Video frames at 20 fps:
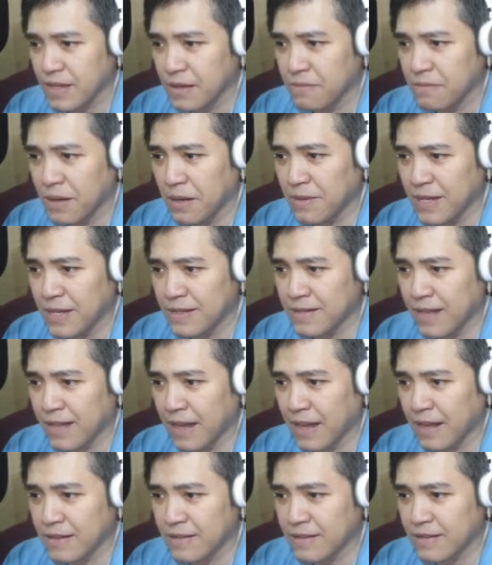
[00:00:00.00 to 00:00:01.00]
Bubbling
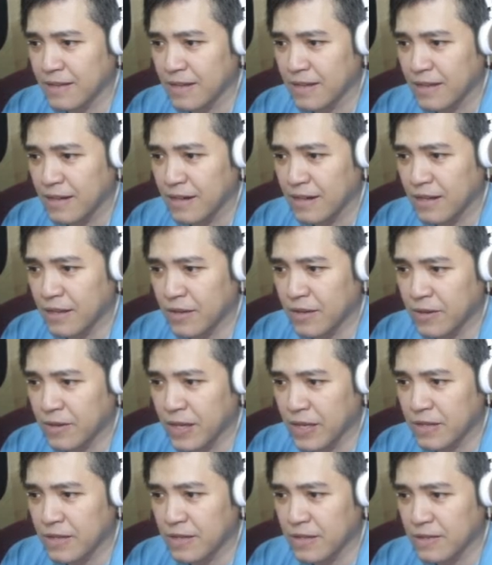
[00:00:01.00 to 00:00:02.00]
sands. An
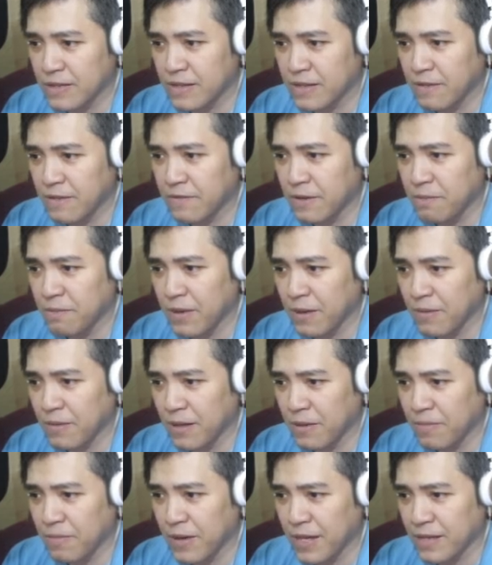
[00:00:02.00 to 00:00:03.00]
occasional sliver
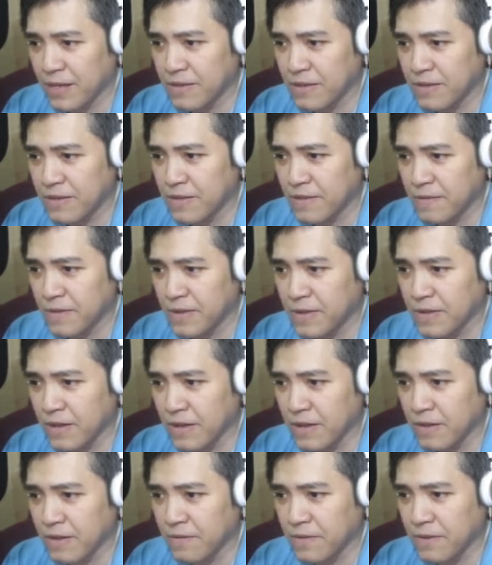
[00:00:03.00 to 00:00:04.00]
bubble breaks the surface
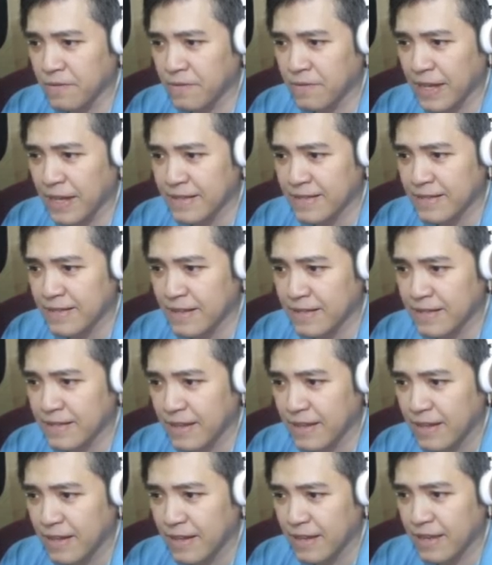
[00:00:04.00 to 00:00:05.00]
out of the flat silt,
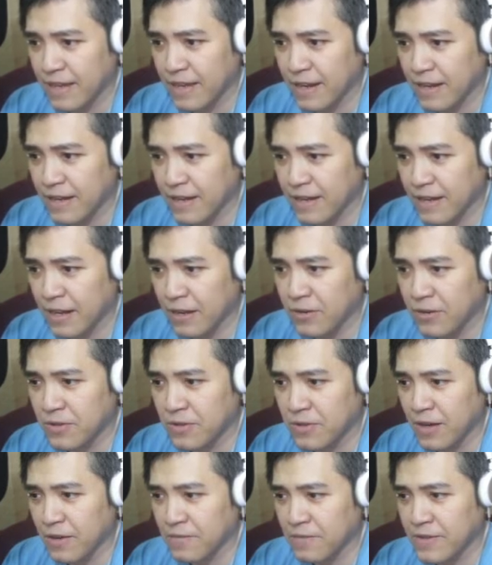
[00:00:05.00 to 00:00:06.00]
carrying a cloudy
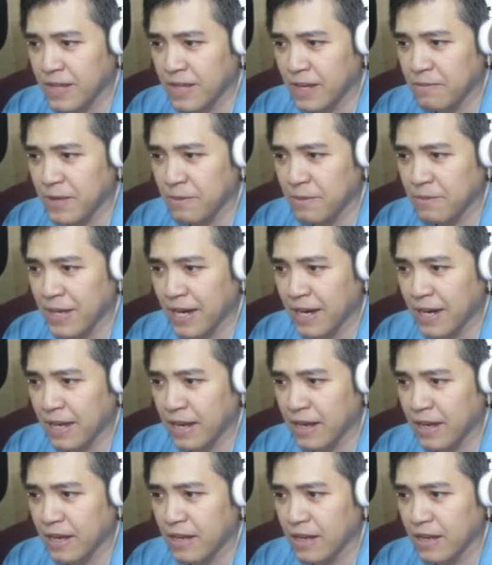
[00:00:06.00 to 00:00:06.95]
trail of sediment behind.